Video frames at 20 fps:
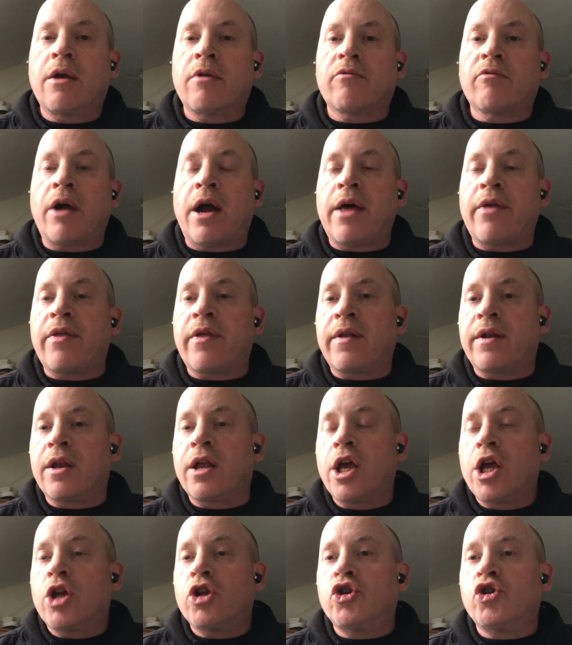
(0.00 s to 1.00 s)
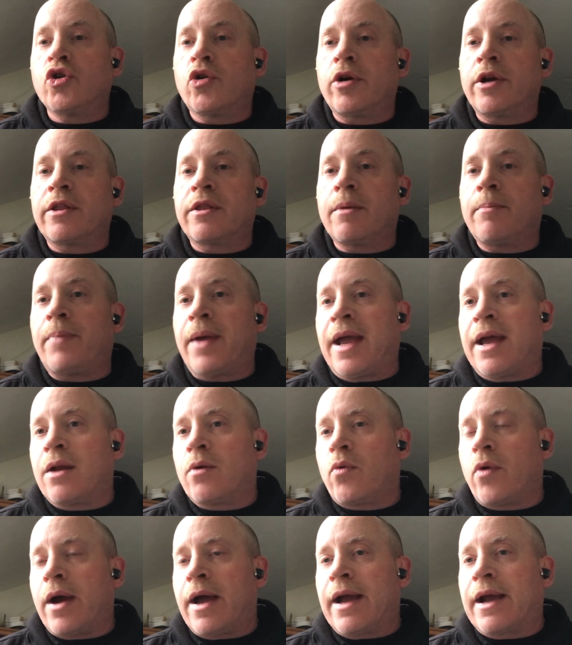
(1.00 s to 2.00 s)
Rather than join the
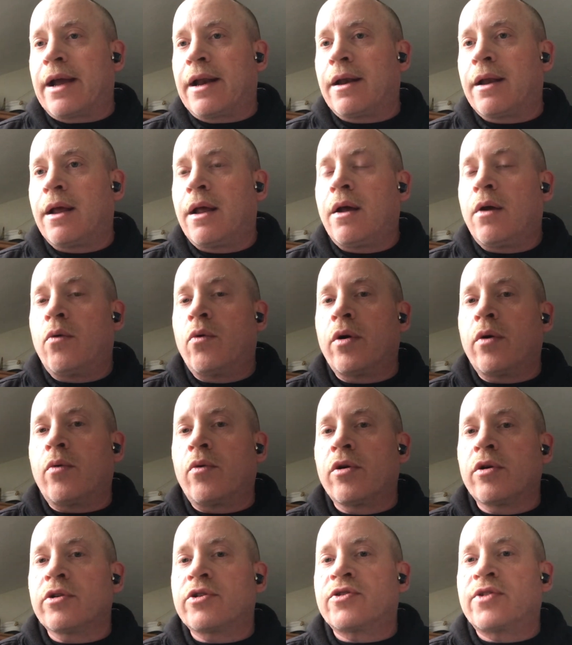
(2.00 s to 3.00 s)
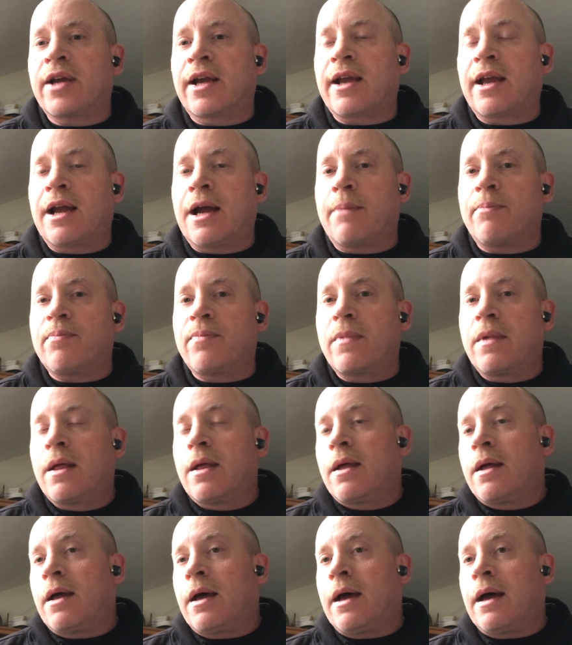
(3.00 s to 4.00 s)
bandwagon, we're sticking up
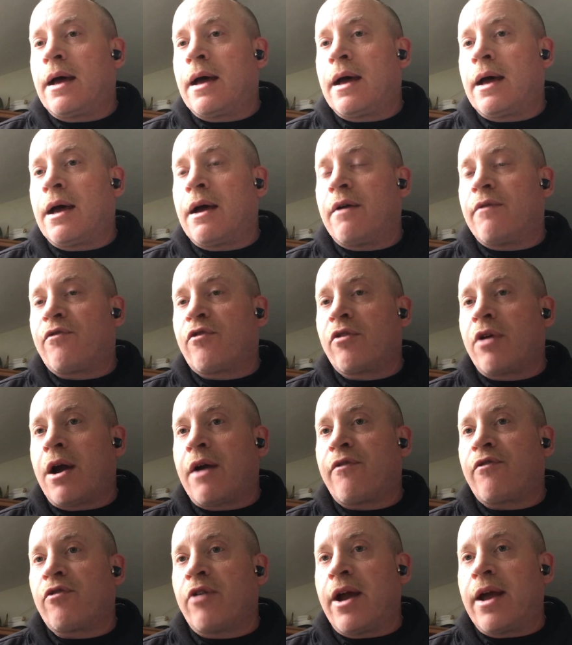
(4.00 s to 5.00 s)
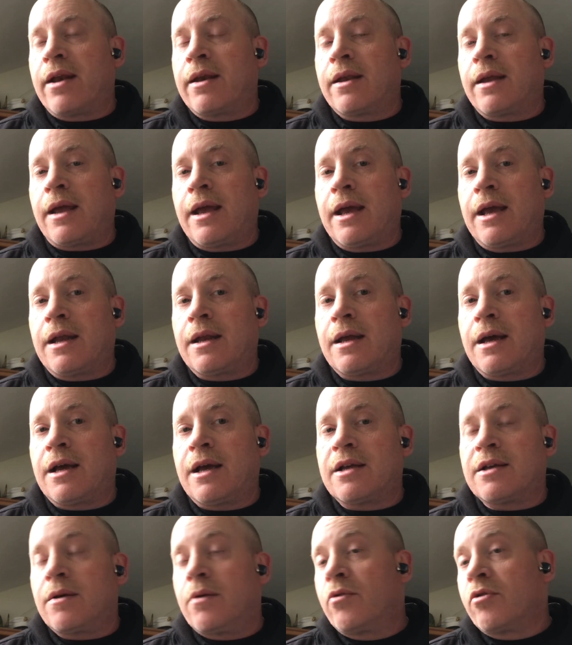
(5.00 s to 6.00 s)
uh, for our friend, and
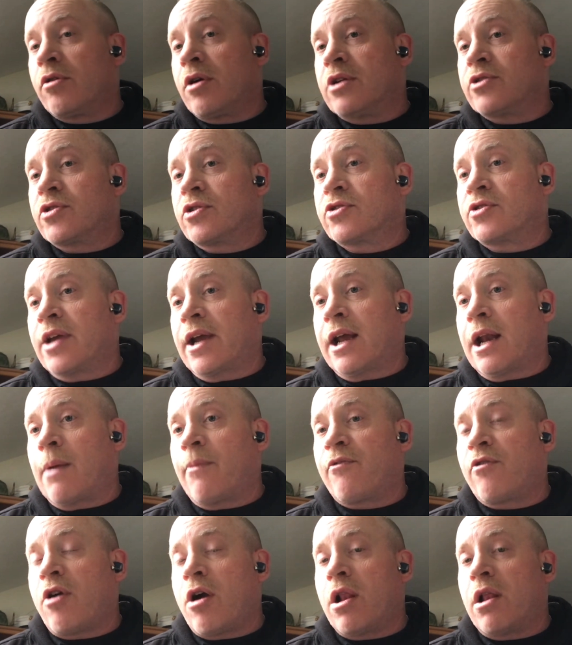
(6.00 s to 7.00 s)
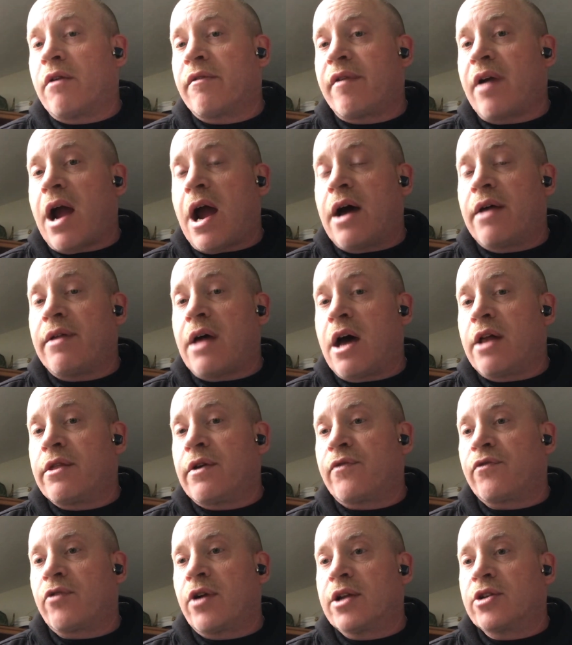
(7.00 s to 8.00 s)
uh, we're also sticking up for all our other
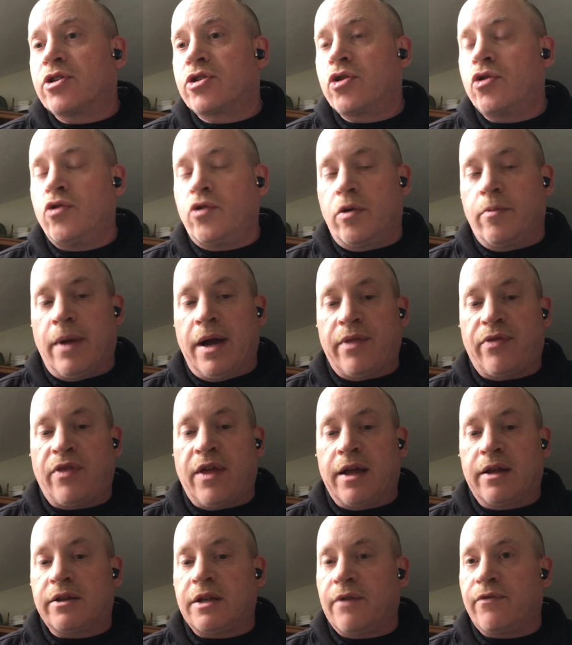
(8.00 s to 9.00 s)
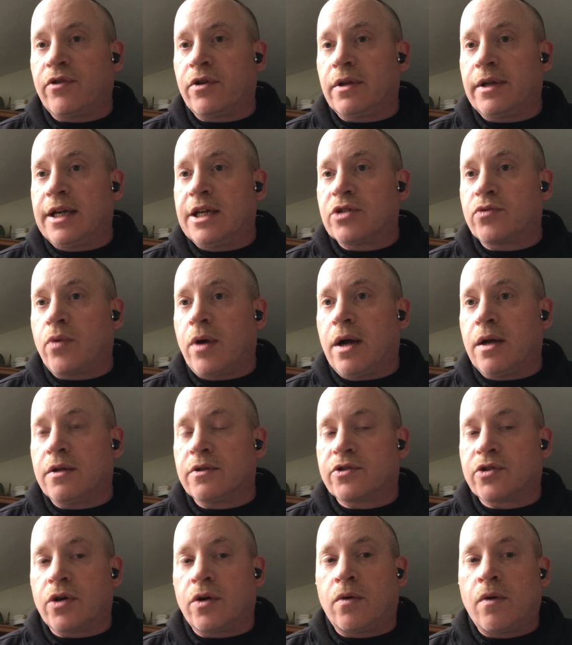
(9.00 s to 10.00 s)
friends too that might think differently as well.
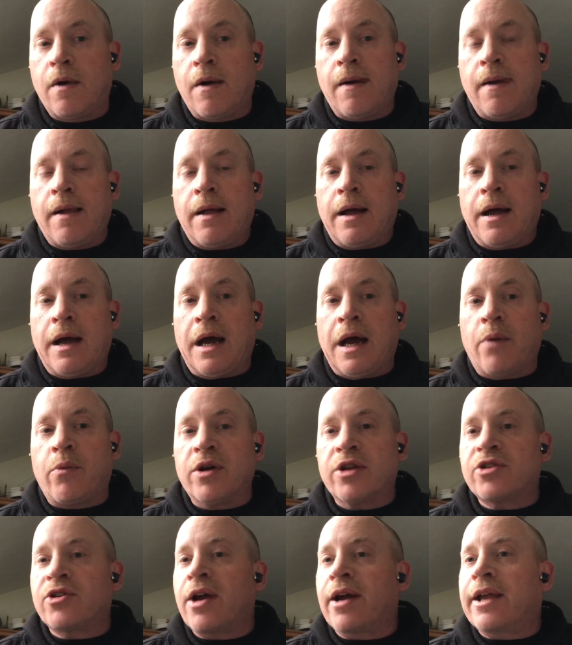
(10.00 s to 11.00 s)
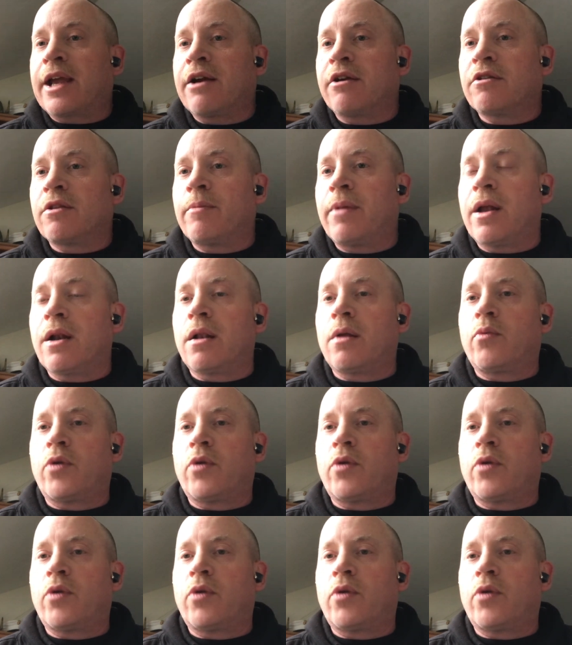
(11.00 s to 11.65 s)
So uh, we're stuck here in the middle.